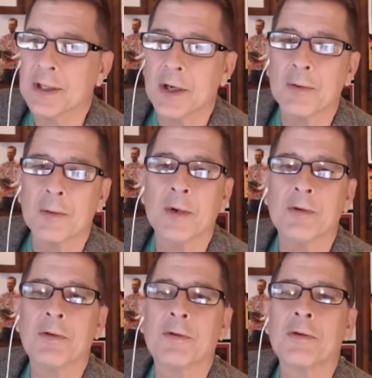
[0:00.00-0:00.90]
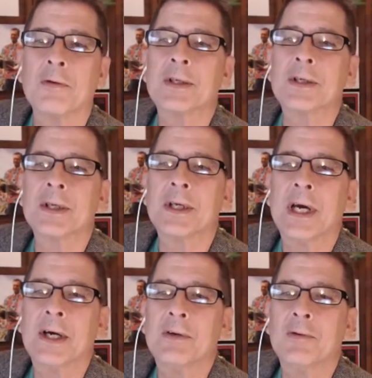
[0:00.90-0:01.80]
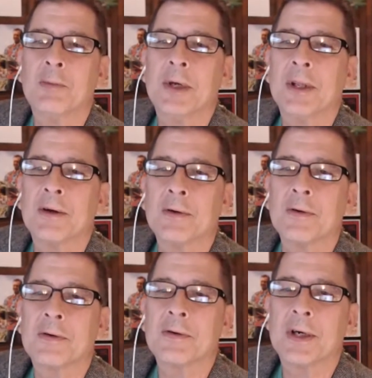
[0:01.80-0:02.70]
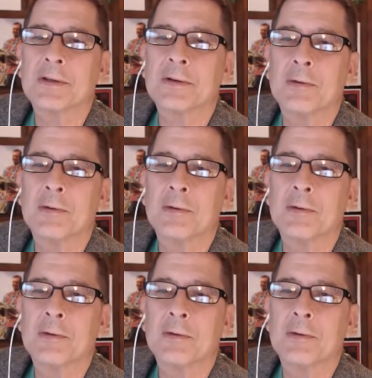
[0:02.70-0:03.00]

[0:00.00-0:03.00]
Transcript: we're moving through the rest of the county. We'll be there in North Charleston.